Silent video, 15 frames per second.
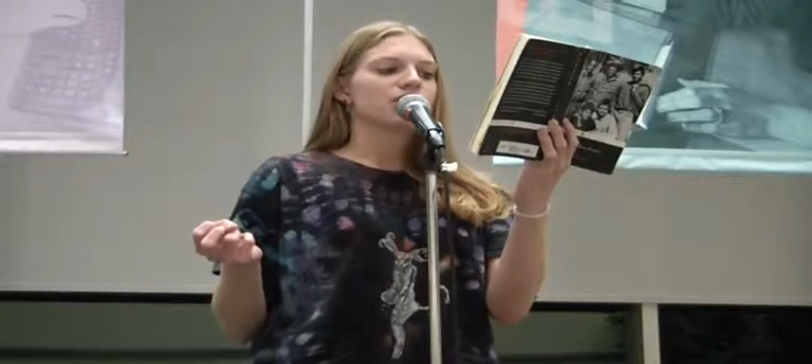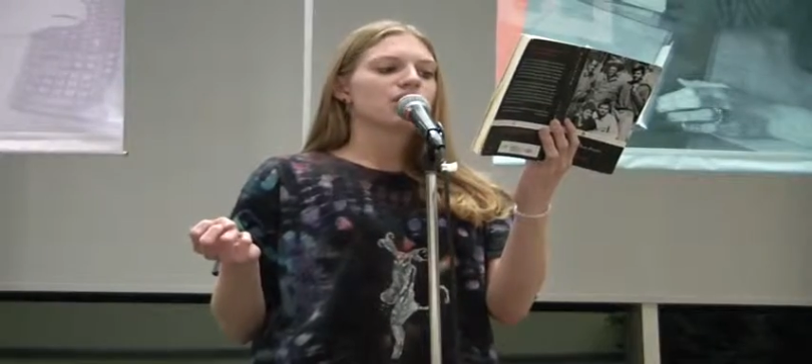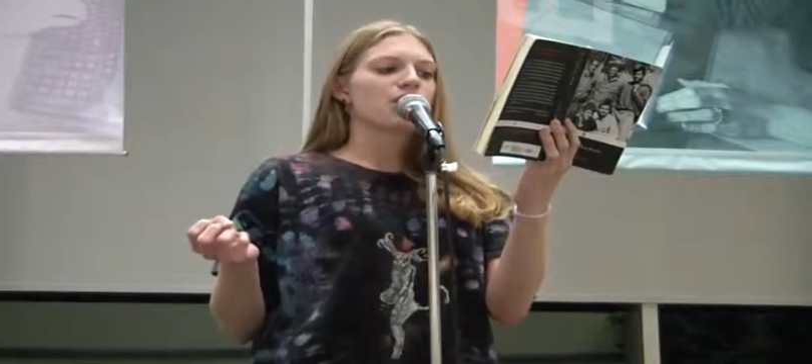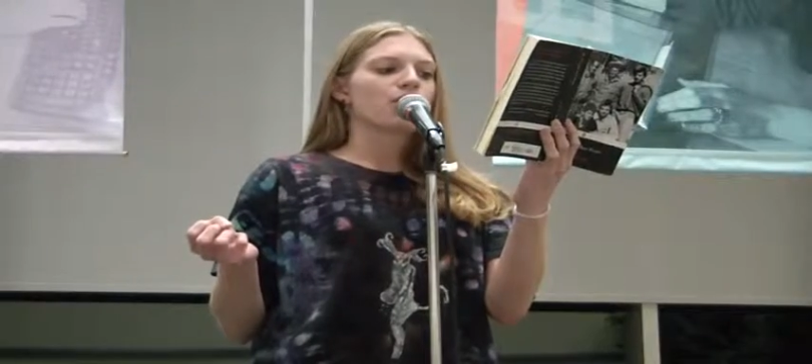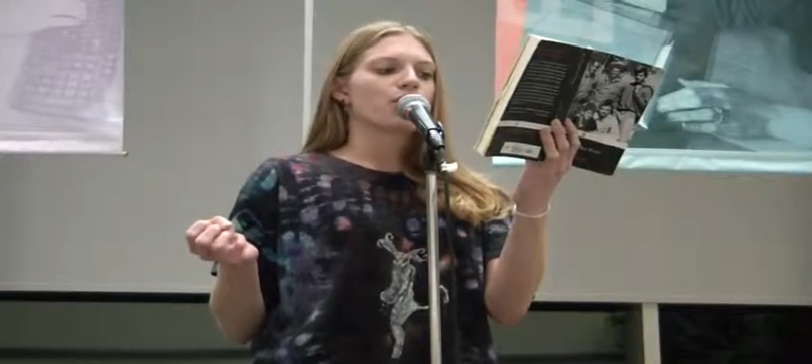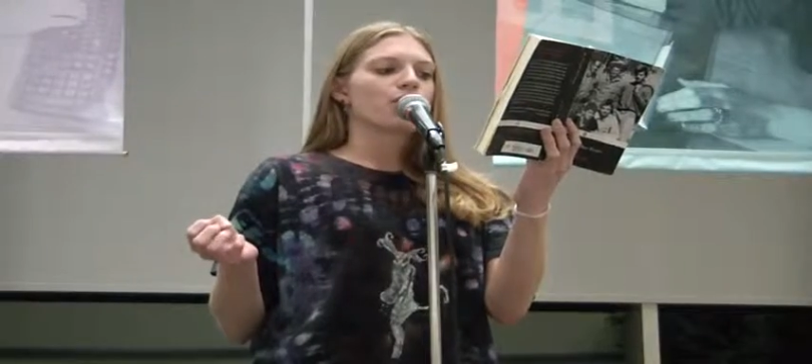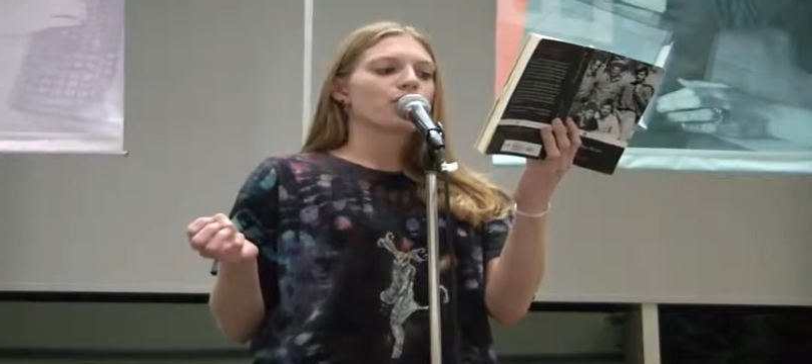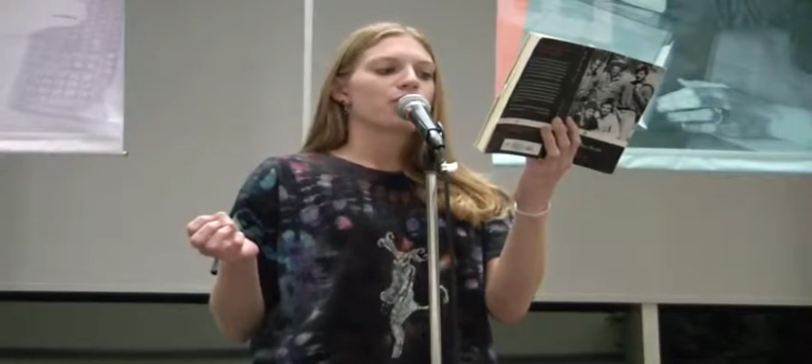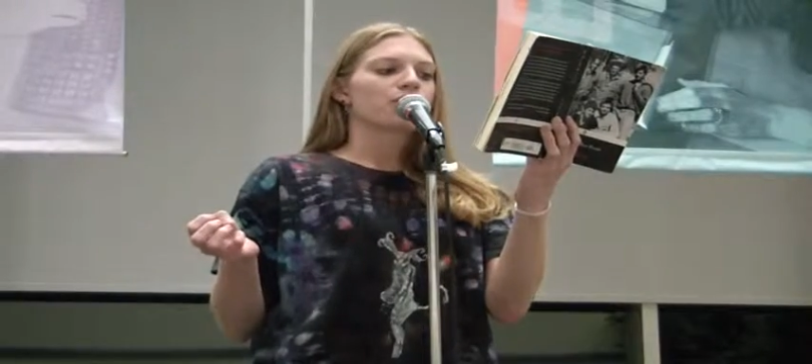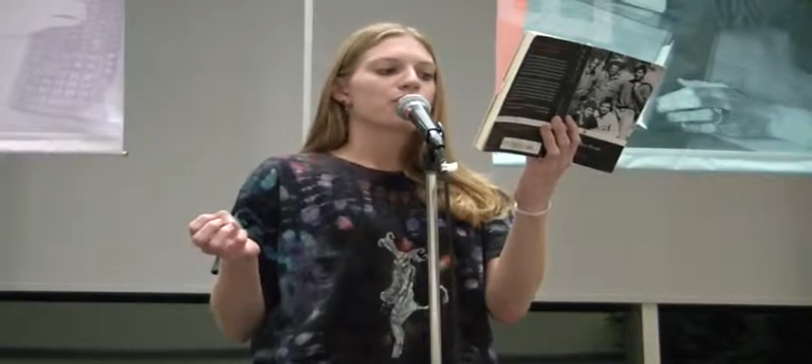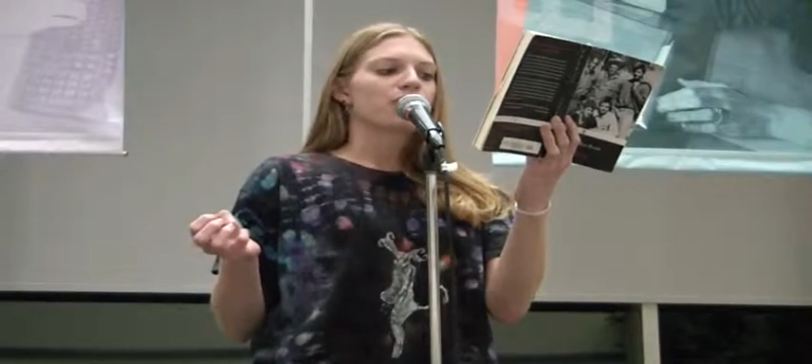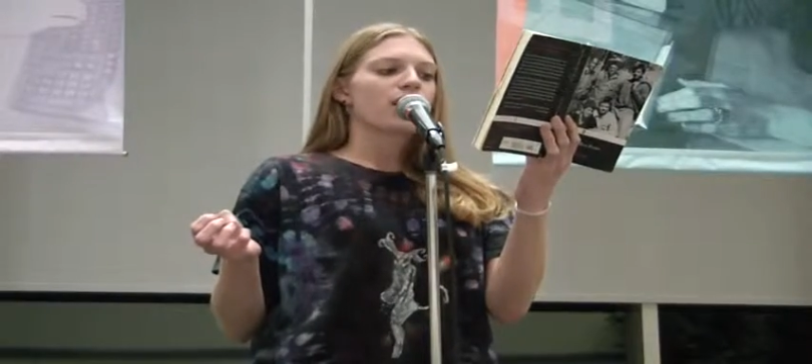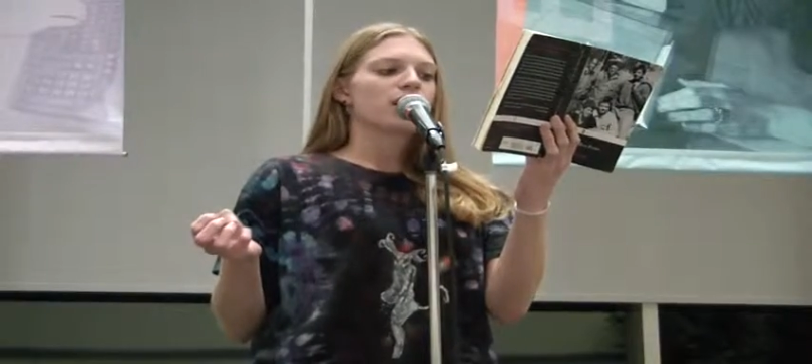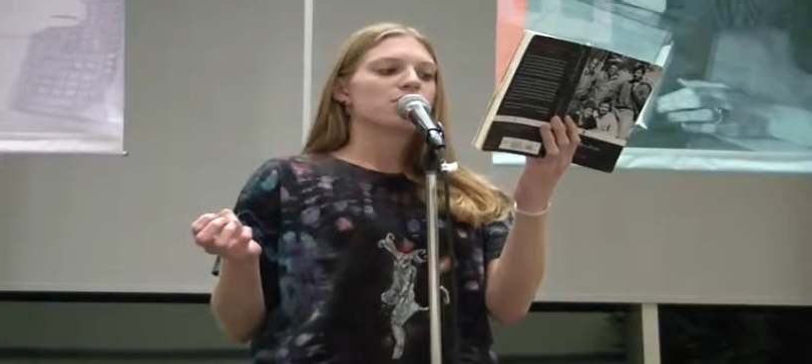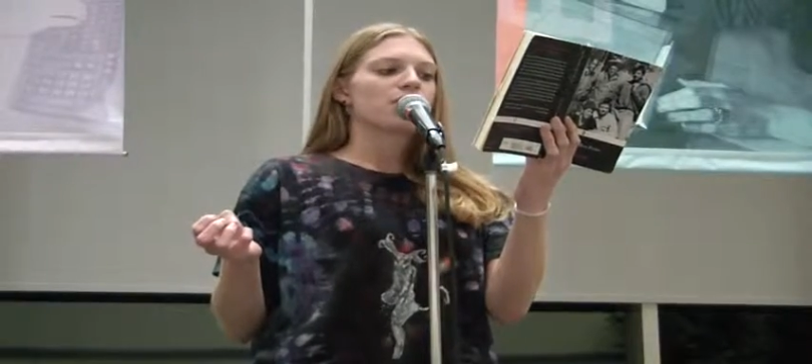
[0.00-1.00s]
No,
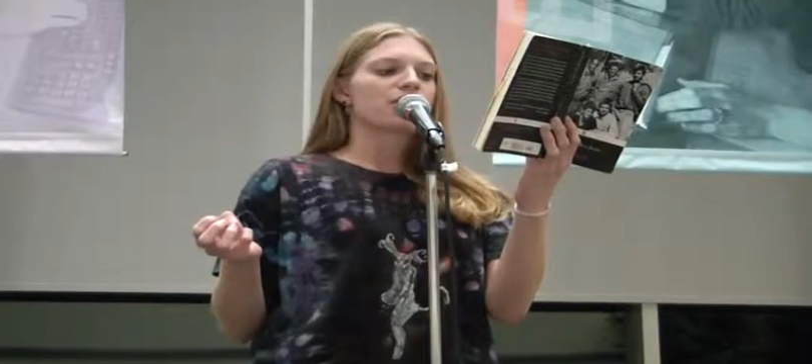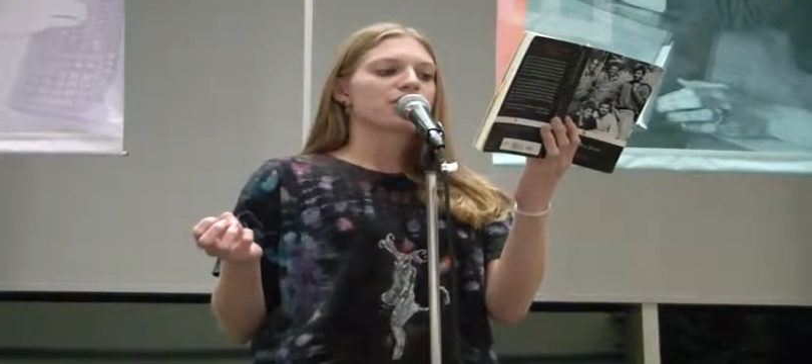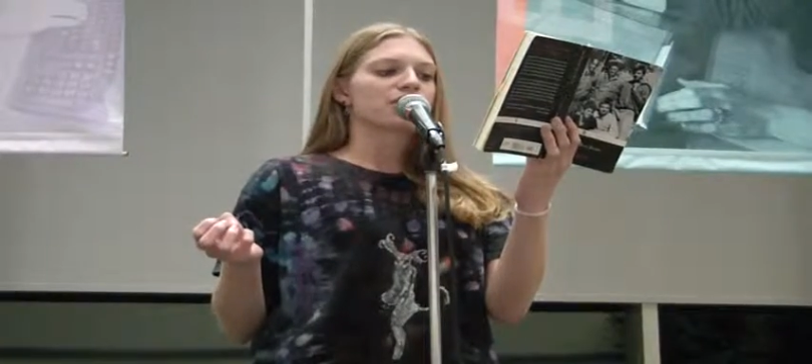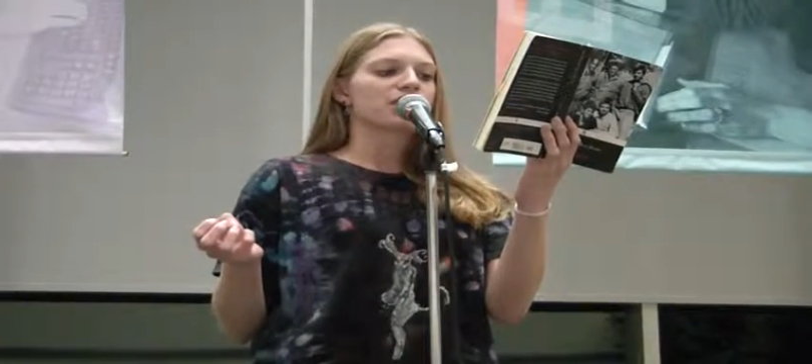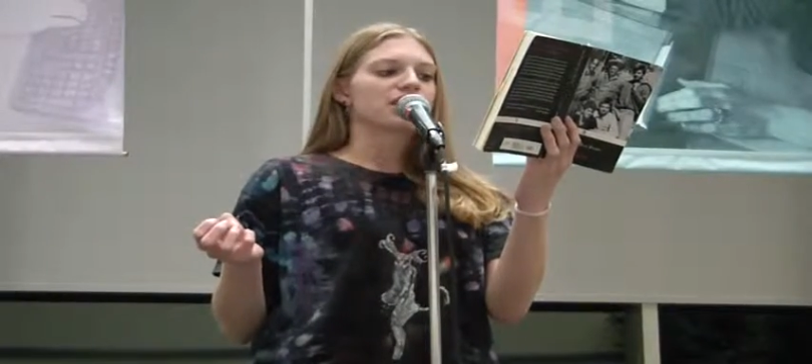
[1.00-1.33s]
our Mother